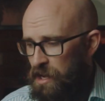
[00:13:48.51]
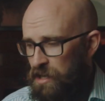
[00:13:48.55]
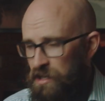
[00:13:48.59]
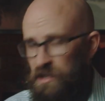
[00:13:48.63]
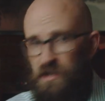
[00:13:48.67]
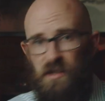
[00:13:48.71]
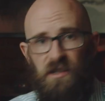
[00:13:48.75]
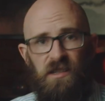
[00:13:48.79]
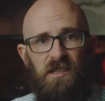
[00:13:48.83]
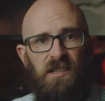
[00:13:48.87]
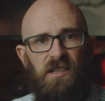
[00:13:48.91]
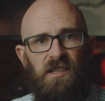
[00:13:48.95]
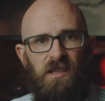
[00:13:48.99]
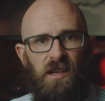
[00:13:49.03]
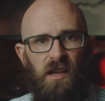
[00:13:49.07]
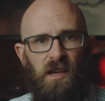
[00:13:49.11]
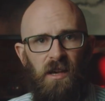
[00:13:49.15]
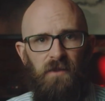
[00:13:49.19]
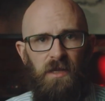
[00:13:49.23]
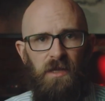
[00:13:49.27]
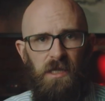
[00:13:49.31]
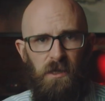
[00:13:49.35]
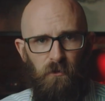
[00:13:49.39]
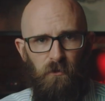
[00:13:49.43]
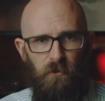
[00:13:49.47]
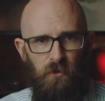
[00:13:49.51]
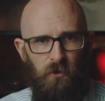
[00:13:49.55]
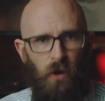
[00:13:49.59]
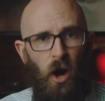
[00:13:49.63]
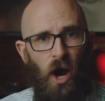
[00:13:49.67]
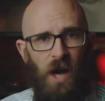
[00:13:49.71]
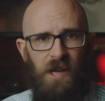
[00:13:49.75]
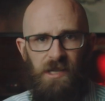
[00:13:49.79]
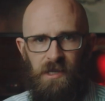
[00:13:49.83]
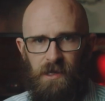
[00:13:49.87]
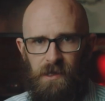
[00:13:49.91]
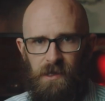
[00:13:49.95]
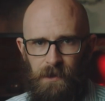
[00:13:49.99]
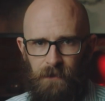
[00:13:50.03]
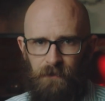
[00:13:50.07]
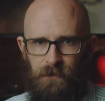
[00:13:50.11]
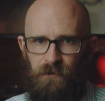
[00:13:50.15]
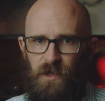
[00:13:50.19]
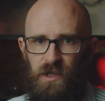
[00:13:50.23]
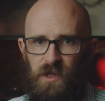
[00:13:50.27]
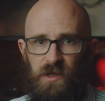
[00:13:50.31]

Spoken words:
conservative rightism,